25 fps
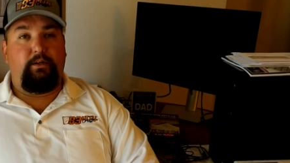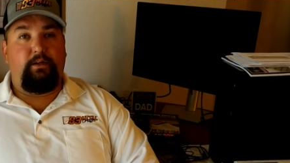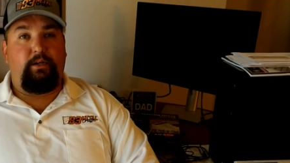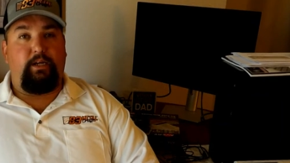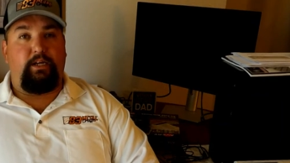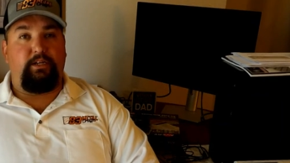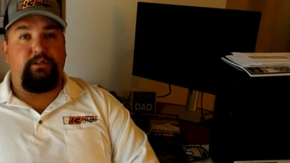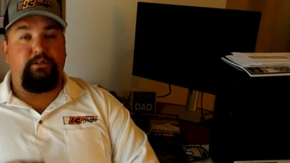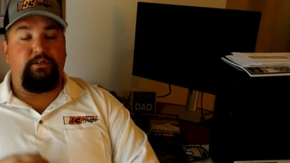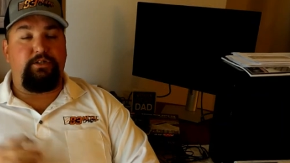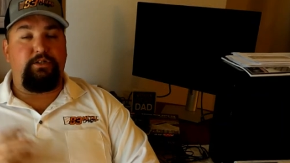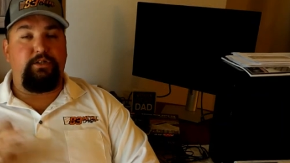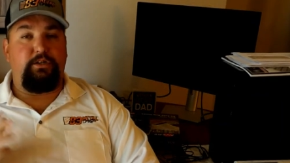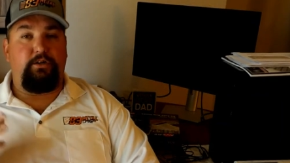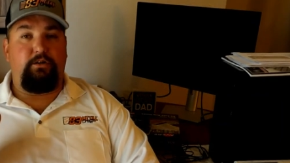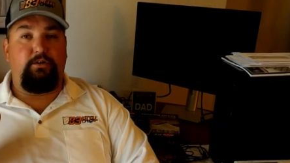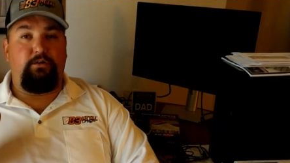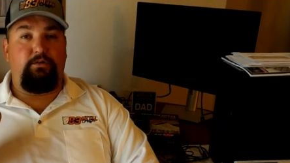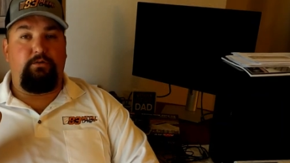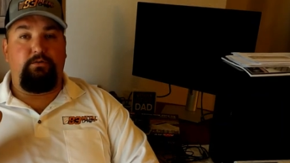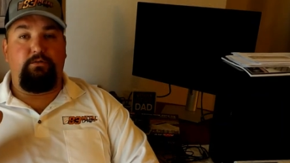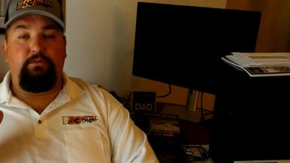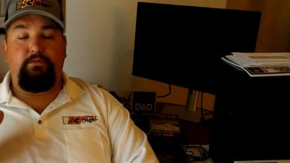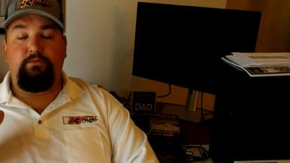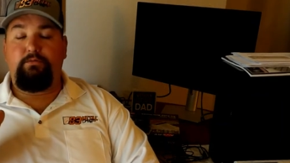And so,
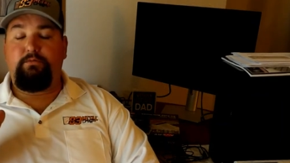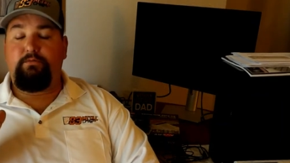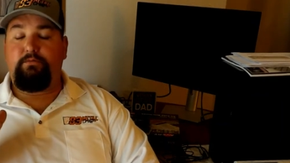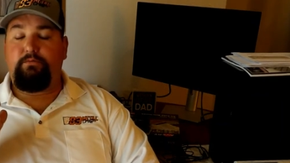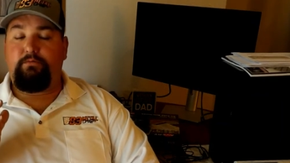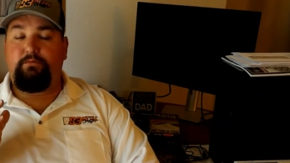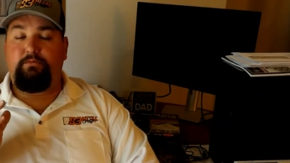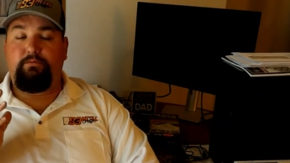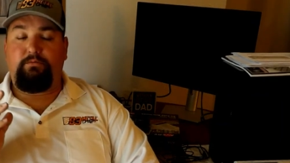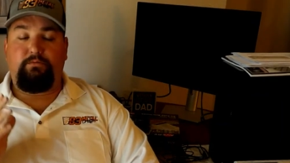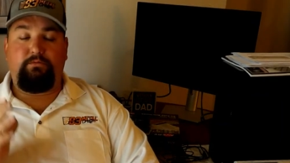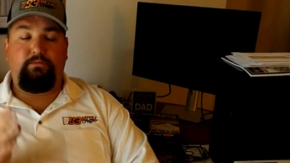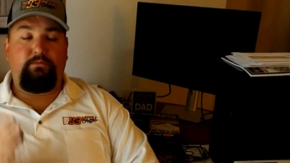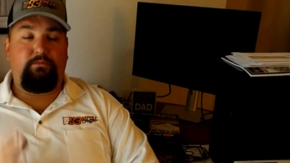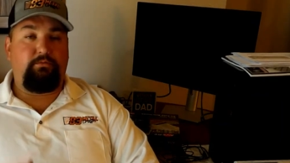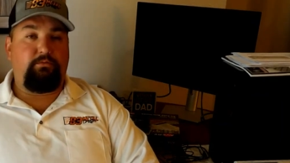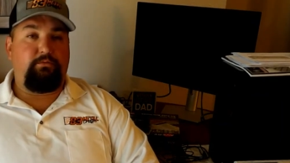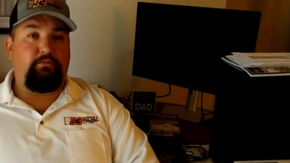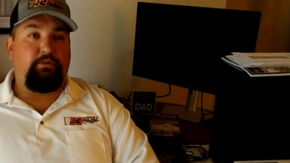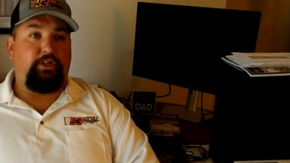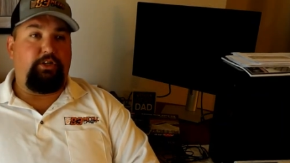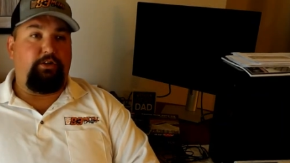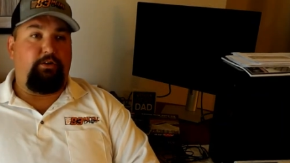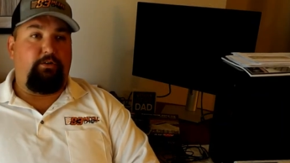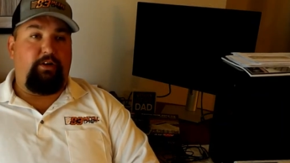
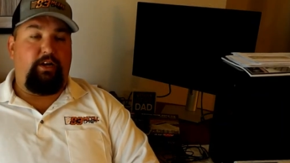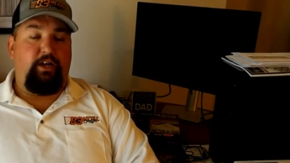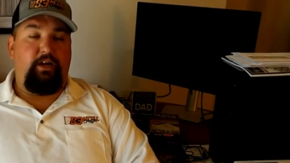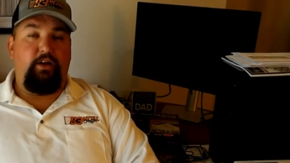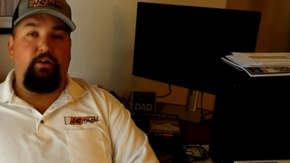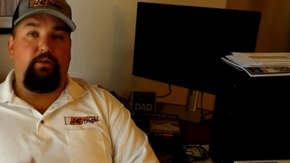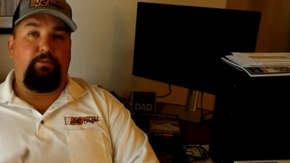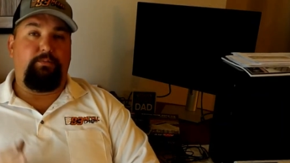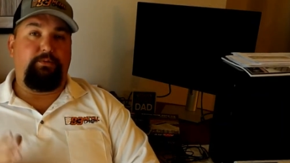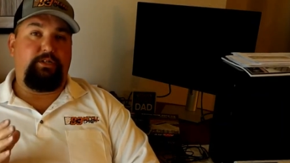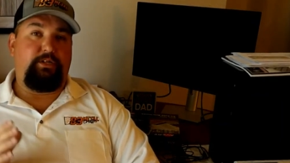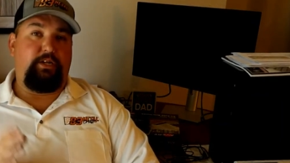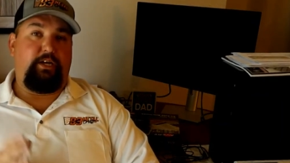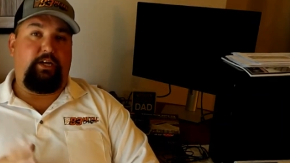you know, it helps.